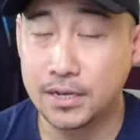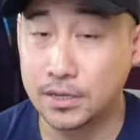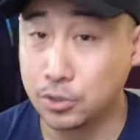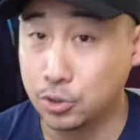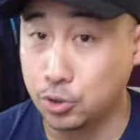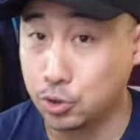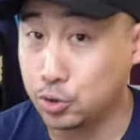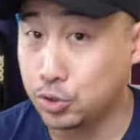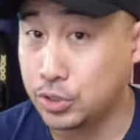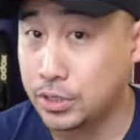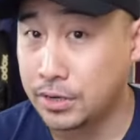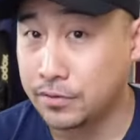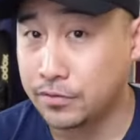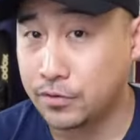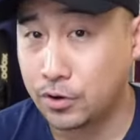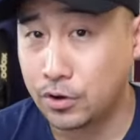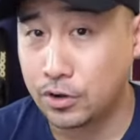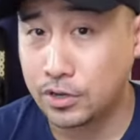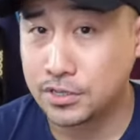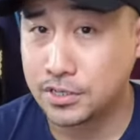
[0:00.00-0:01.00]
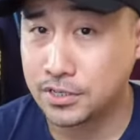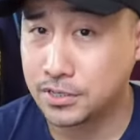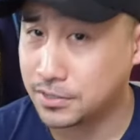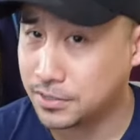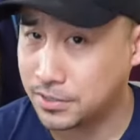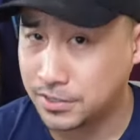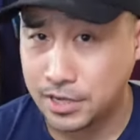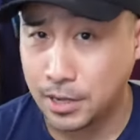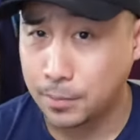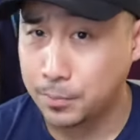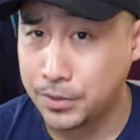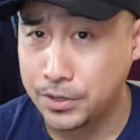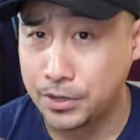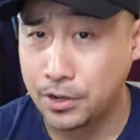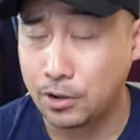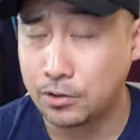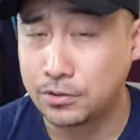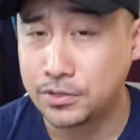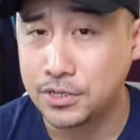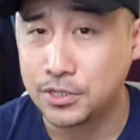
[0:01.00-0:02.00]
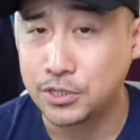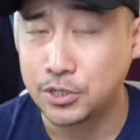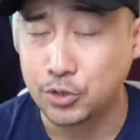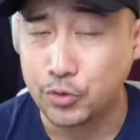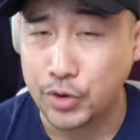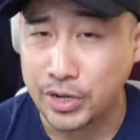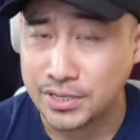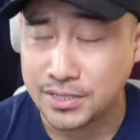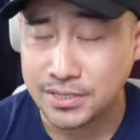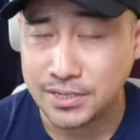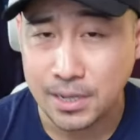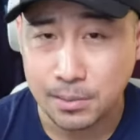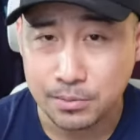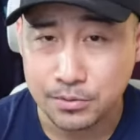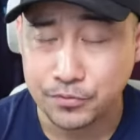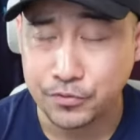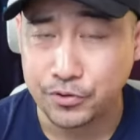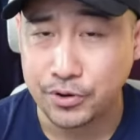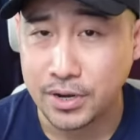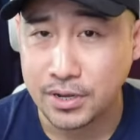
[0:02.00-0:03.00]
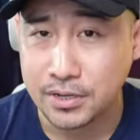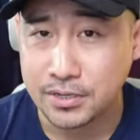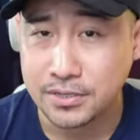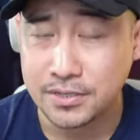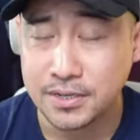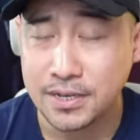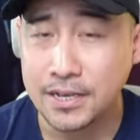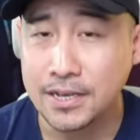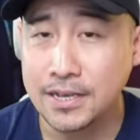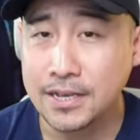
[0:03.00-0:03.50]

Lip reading: Julian, of course, sculpting all these great sculpts for us.